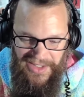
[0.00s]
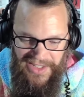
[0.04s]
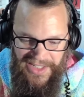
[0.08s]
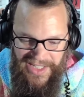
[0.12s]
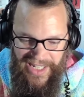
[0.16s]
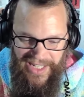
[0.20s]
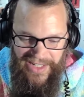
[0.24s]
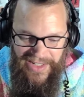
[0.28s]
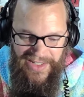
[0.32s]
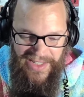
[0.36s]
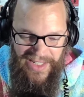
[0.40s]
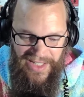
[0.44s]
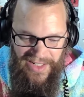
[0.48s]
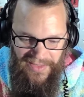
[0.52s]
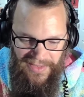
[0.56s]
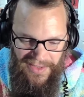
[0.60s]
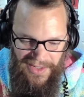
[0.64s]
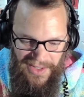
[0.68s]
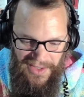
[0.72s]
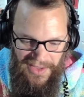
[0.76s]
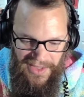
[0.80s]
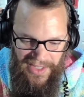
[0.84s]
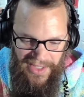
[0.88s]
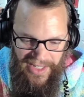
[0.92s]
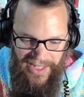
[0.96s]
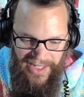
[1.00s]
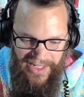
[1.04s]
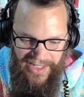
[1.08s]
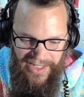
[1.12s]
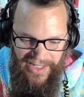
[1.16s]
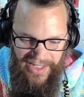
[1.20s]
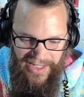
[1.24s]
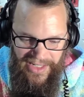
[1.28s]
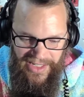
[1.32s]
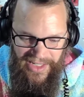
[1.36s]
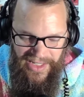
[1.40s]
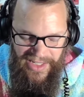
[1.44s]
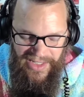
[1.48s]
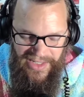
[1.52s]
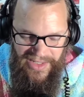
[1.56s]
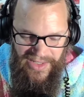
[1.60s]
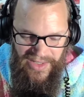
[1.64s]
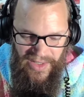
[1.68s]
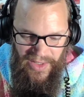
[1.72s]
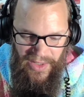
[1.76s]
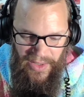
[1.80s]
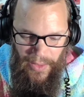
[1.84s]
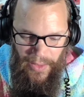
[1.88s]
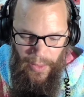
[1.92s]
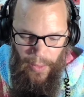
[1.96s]
the downside of all that
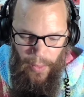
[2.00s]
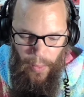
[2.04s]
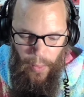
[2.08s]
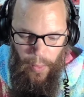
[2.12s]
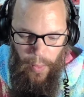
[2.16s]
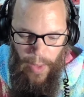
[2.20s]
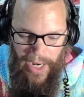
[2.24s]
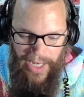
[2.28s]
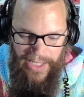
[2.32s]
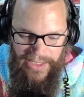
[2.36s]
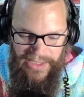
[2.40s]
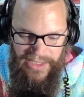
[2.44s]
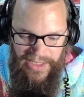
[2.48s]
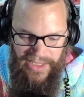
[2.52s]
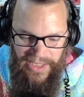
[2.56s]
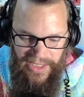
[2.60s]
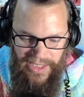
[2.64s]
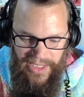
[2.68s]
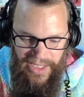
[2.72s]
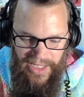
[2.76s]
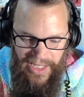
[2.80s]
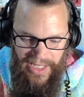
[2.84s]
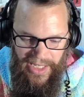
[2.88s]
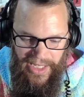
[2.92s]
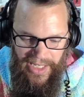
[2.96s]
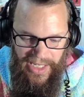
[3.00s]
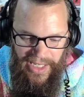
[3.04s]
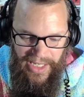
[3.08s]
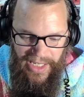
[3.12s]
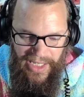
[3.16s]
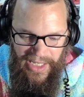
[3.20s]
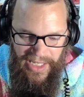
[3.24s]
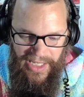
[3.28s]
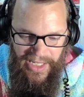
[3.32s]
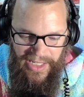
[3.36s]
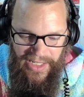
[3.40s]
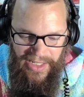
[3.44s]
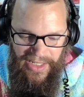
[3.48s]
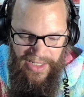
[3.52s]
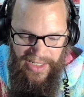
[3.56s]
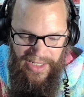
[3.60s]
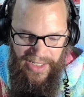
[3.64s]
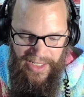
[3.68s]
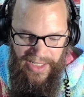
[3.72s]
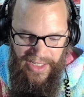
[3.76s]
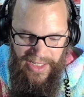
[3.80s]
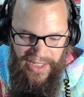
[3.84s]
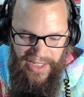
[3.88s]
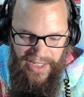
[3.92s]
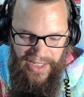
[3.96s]
is watching
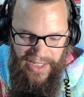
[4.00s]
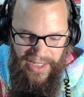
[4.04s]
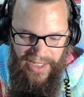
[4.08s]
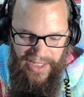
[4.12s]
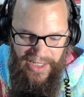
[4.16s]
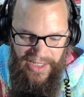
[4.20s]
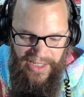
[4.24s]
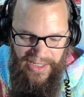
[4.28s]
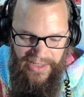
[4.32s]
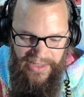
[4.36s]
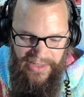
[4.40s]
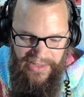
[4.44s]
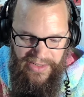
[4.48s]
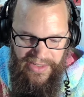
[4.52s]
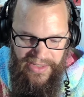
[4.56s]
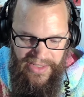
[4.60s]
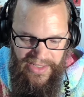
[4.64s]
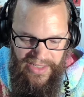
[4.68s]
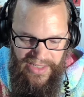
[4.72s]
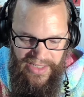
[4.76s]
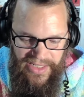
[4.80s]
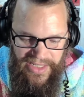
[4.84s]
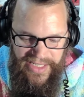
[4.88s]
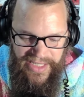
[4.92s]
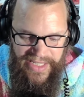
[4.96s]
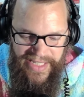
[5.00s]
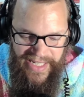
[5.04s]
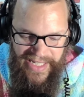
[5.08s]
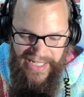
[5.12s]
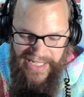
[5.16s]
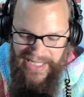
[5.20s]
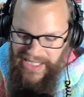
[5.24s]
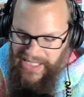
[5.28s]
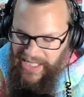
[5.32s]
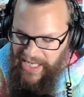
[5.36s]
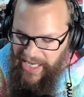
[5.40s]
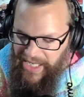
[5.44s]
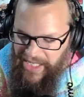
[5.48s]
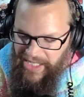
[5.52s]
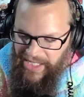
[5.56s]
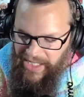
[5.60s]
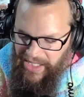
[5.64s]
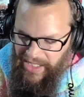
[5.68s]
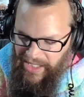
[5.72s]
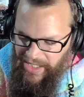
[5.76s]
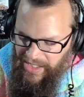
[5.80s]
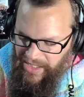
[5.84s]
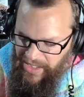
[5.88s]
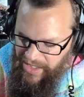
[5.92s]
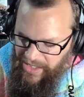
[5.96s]
and and just
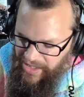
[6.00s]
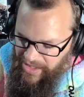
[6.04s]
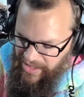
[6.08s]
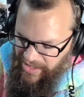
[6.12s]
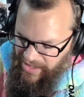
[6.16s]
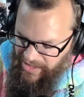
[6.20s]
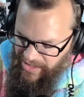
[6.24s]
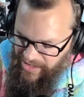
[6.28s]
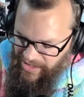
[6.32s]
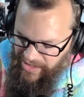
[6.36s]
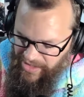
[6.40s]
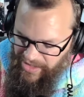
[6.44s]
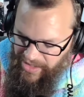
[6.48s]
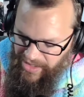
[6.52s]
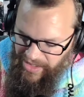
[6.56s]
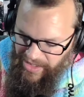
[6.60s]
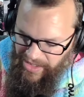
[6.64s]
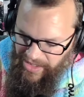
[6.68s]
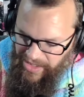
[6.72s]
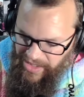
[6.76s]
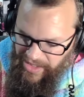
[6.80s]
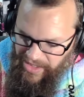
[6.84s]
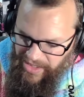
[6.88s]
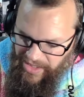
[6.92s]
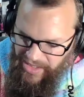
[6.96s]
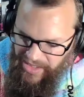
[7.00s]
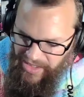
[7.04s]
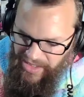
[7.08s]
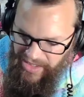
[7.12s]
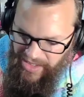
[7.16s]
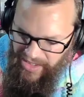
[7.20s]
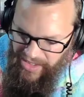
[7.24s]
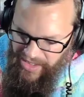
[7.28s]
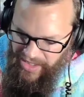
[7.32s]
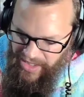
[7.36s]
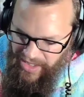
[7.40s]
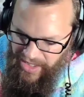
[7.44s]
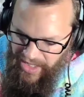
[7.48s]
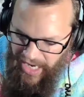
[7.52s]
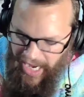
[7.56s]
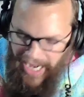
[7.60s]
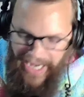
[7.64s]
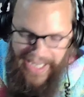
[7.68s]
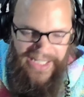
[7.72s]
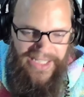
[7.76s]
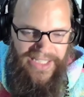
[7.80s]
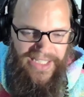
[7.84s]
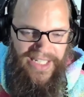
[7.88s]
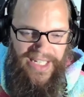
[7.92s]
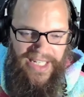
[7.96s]
dictating the
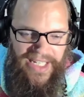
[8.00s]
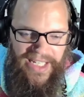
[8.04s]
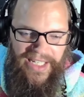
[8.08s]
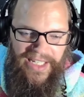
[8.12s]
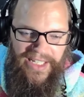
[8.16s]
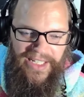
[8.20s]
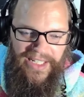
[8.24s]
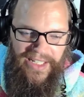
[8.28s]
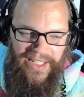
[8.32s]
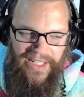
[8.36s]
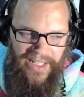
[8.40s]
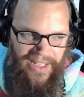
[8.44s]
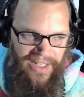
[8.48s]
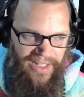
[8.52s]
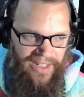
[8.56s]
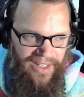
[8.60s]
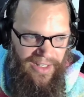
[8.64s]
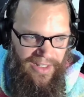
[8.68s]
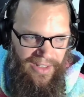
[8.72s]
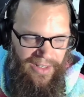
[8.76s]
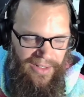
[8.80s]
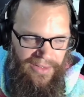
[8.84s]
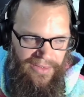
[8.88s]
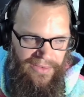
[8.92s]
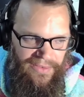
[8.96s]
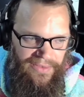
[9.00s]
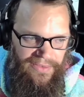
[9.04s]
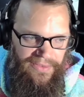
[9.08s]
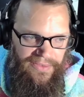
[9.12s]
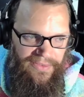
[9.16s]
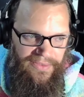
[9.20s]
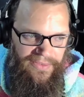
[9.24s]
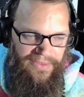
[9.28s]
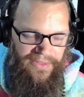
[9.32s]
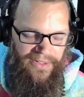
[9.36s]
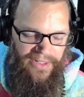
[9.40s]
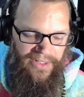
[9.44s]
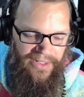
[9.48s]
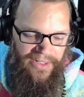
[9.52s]
idea of